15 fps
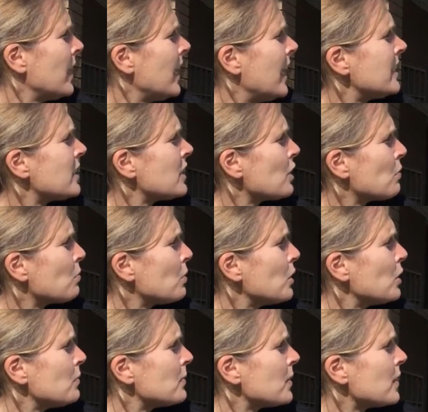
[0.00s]
It's the
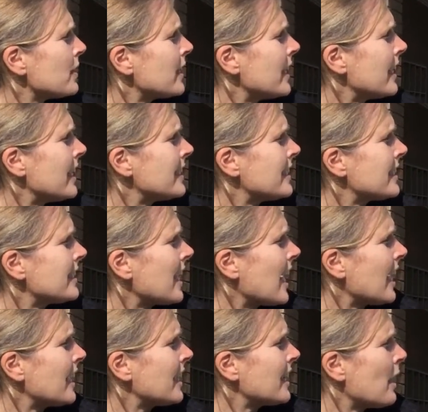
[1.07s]
rooms on the
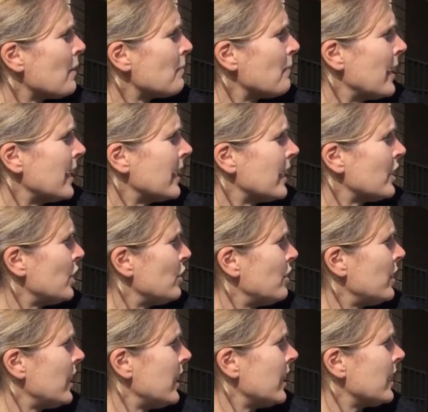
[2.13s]
inside that make it
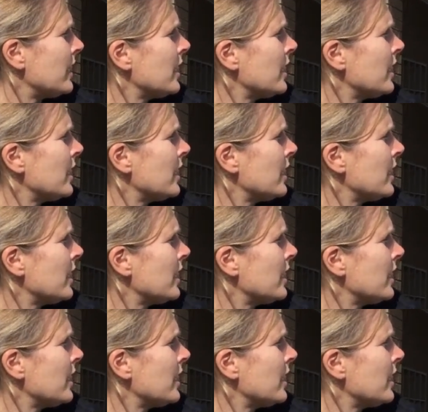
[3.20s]
unique.